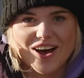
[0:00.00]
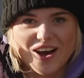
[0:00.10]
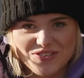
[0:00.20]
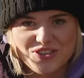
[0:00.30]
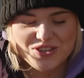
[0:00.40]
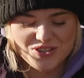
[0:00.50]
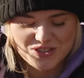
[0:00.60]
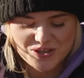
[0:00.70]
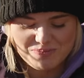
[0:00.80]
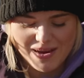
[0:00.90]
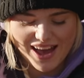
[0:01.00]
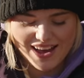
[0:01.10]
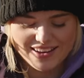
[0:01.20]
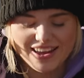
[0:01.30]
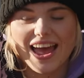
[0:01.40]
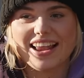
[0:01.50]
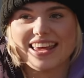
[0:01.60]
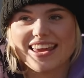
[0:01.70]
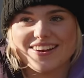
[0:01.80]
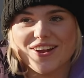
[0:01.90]
I've just stood back and
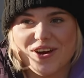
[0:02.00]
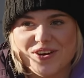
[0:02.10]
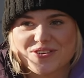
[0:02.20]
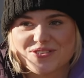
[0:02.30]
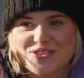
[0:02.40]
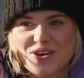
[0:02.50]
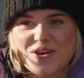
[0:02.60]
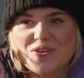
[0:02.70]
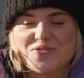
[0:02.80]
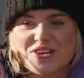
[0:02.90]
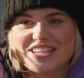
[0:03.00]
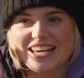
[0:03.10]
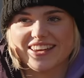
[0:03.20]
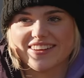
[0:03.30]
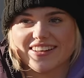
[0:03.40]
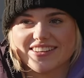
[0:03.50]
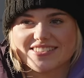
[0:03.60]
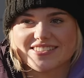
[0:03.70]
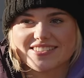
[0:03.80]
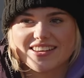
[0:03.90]
he looks
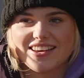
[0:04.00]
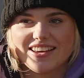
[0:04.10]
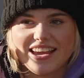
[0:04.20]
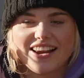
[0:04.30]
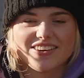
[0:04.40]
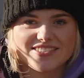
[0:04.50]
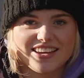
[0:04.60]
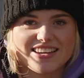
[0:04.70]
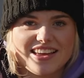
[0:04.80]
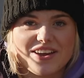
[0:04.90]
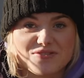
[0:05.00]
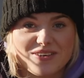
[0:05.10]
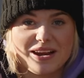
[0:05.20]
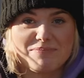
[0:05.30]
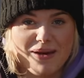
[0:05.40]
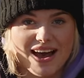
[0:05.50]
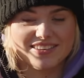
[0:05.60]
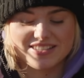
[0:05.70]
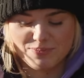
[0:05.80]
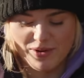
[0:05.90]
ridiculous. He looks like he's had a really
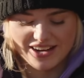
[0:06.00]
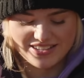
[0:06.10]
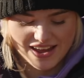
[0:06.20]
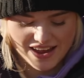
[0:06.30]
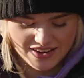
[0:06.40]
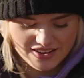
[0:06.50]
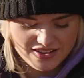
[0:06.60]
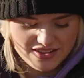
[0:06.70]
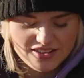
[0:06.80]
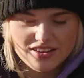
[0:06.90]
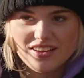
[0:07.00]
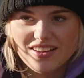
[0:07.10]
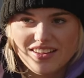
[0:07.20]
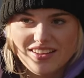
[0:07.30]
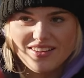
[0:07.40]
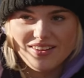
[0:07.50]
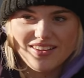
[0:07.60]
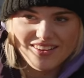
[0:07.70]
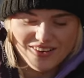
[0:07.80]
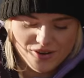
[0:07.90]
bad spray tan.
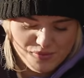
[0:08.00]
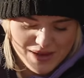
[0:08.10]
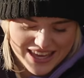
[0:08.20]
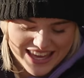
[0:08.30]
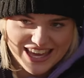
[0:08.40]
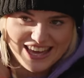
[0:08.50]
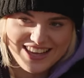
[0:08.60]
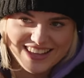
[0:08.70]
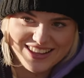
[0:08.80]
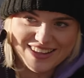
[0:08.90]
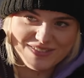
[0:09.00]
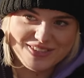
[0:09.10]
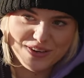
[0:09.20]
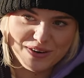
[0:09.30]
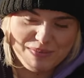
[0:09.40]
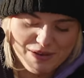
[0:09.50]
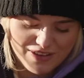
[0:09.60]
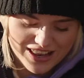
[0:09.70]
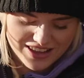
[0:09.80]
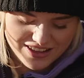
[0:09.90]
Oh, Mickey. I'm sorry, my
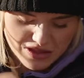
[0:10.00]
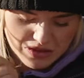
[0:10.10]
fella.